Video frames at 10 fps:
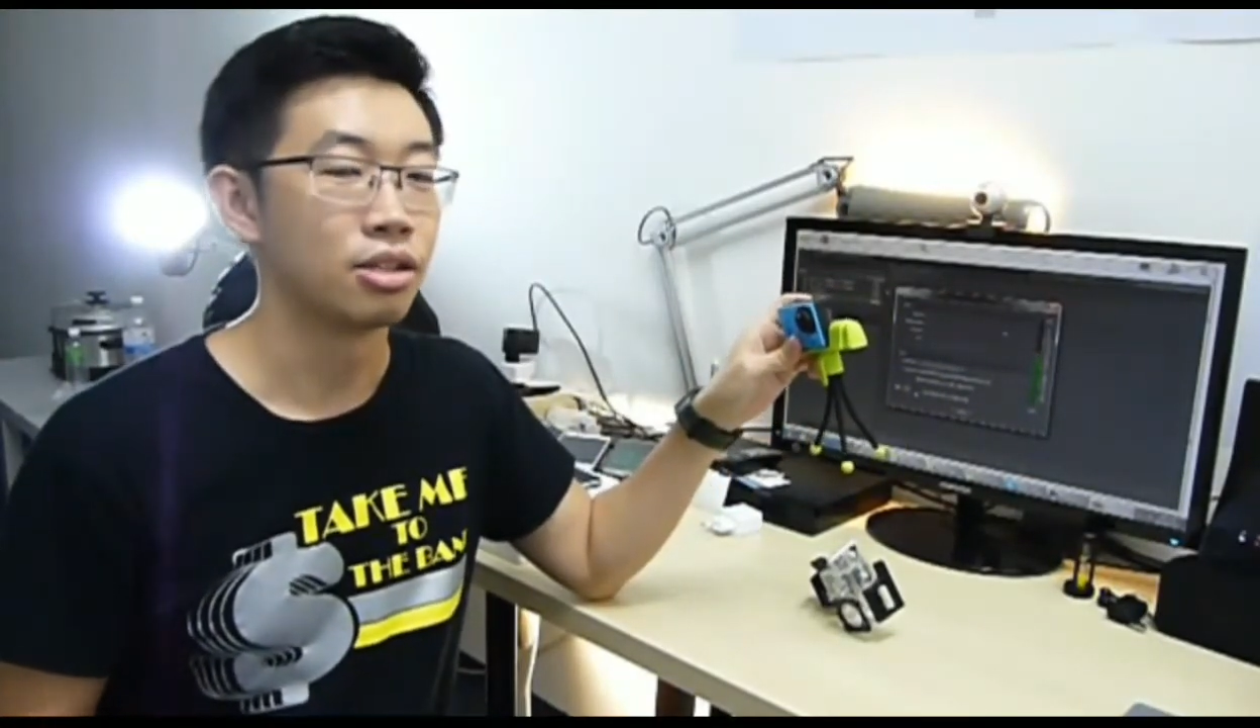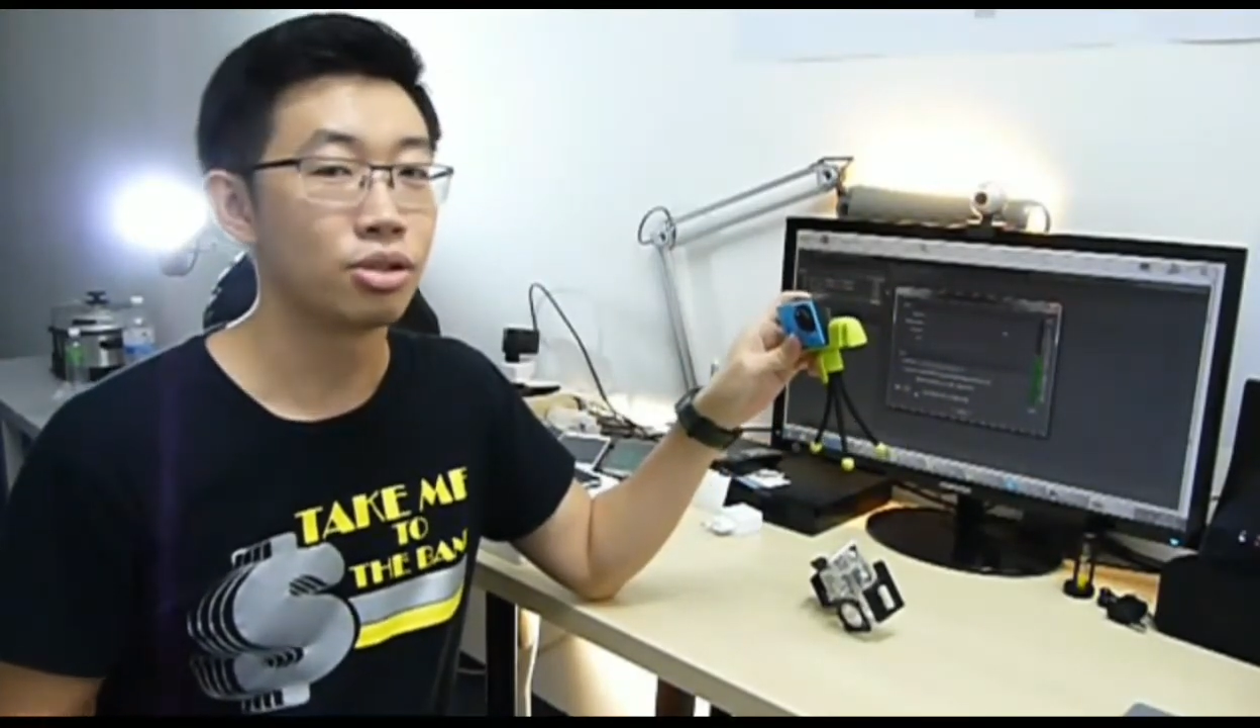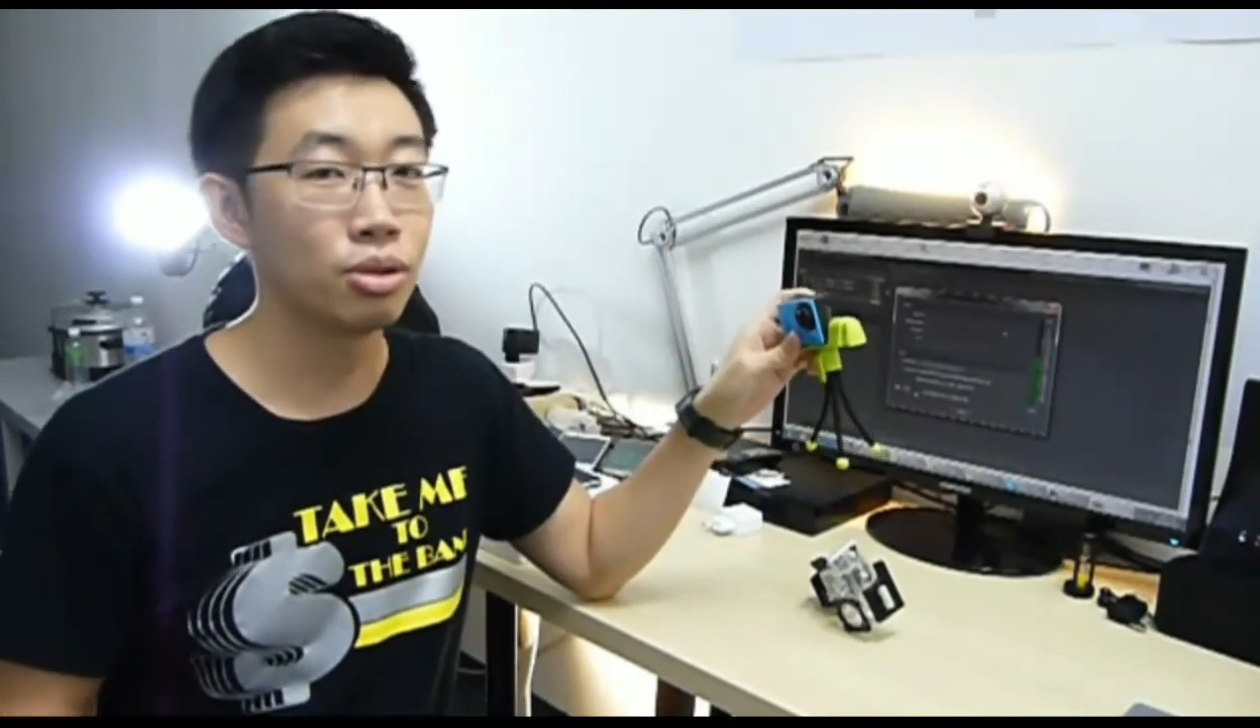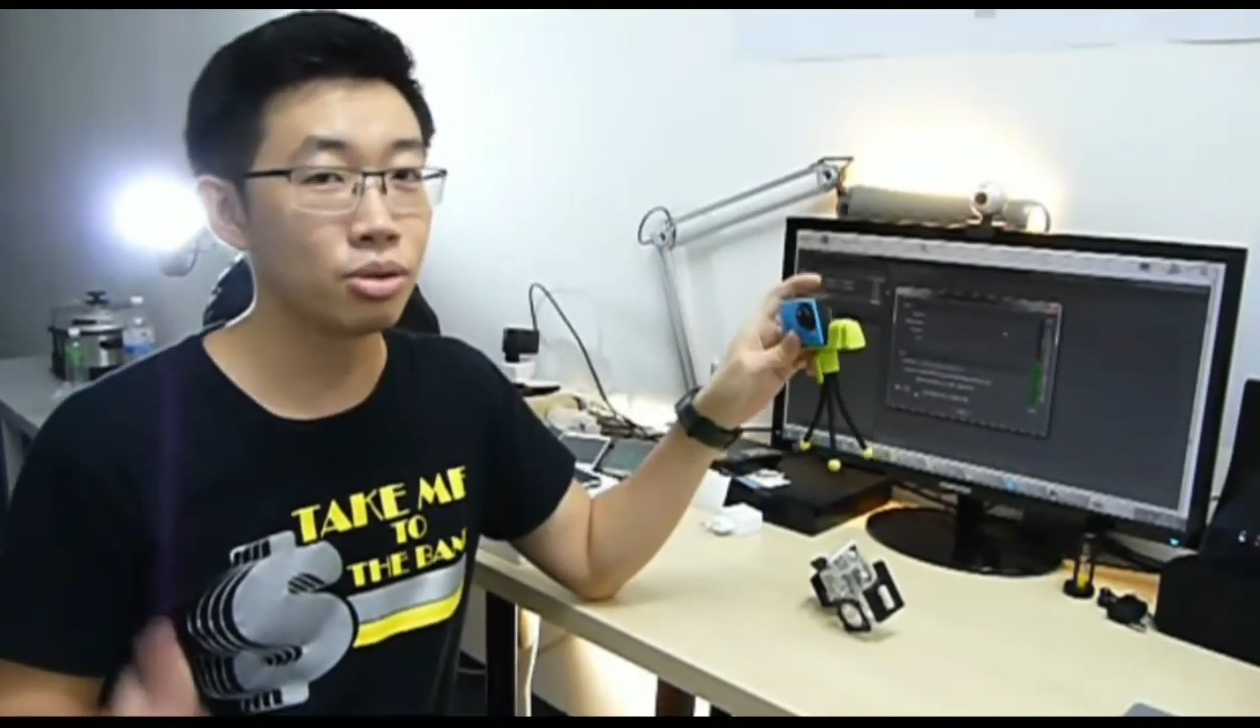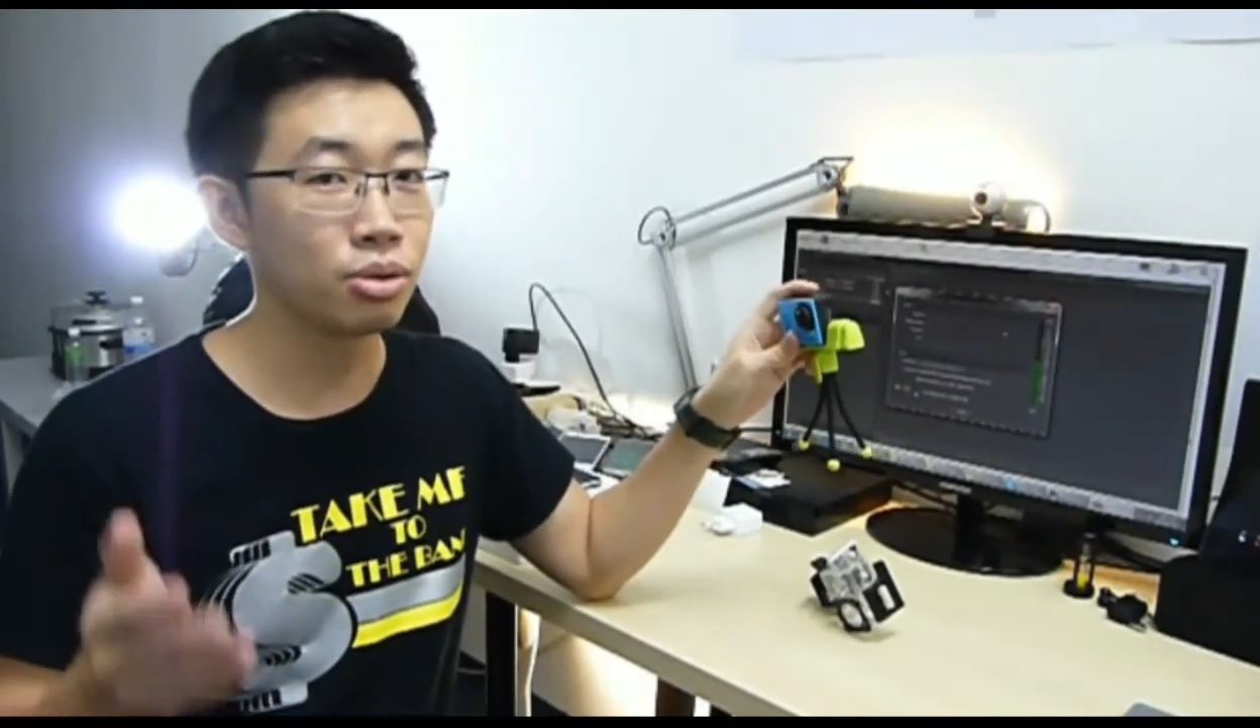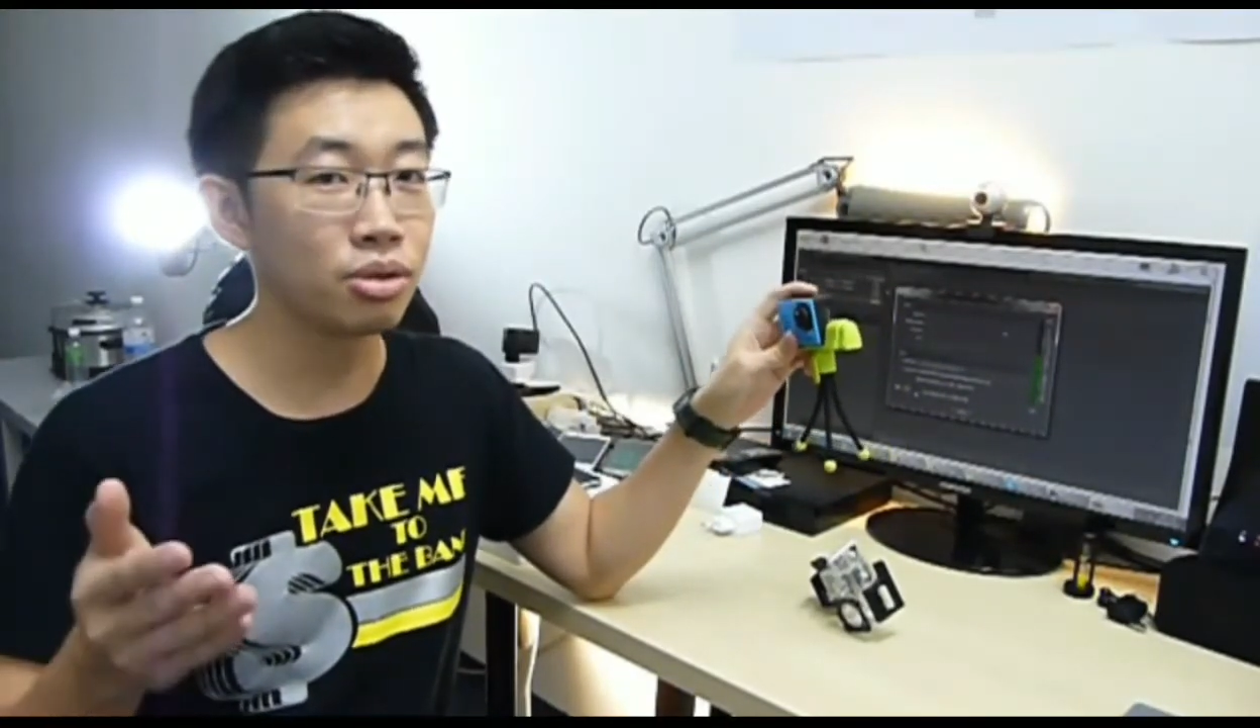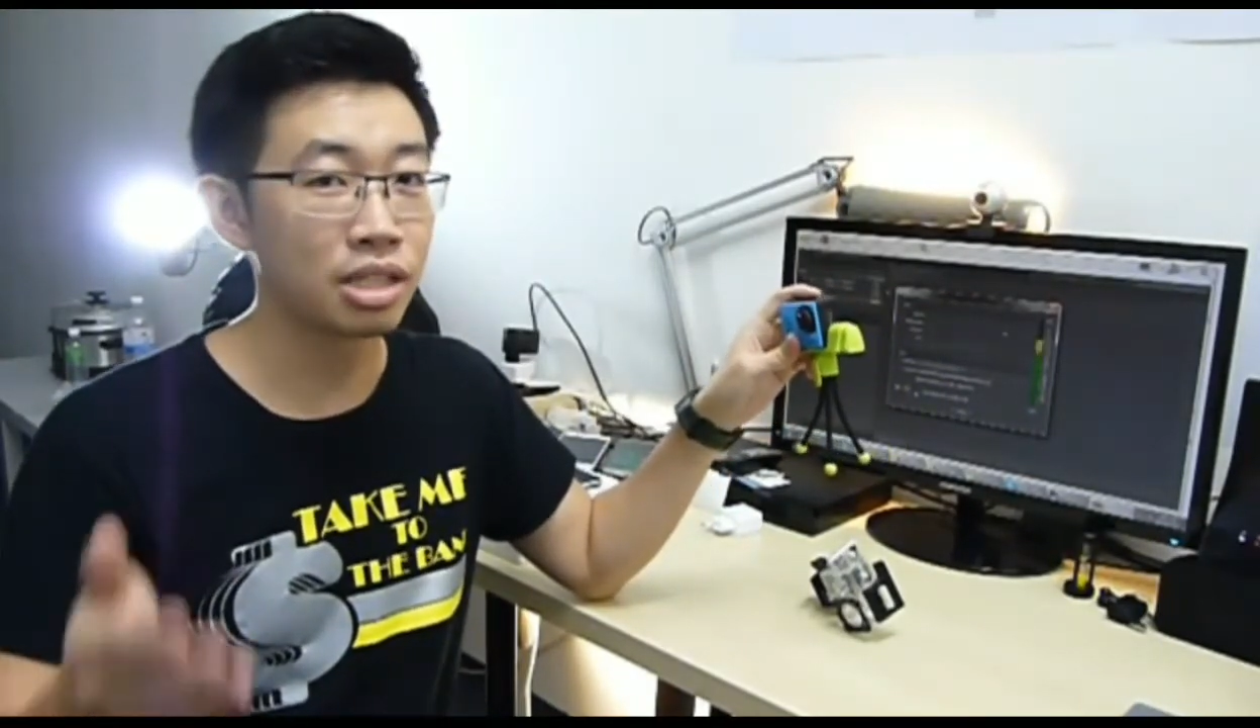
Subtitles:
So do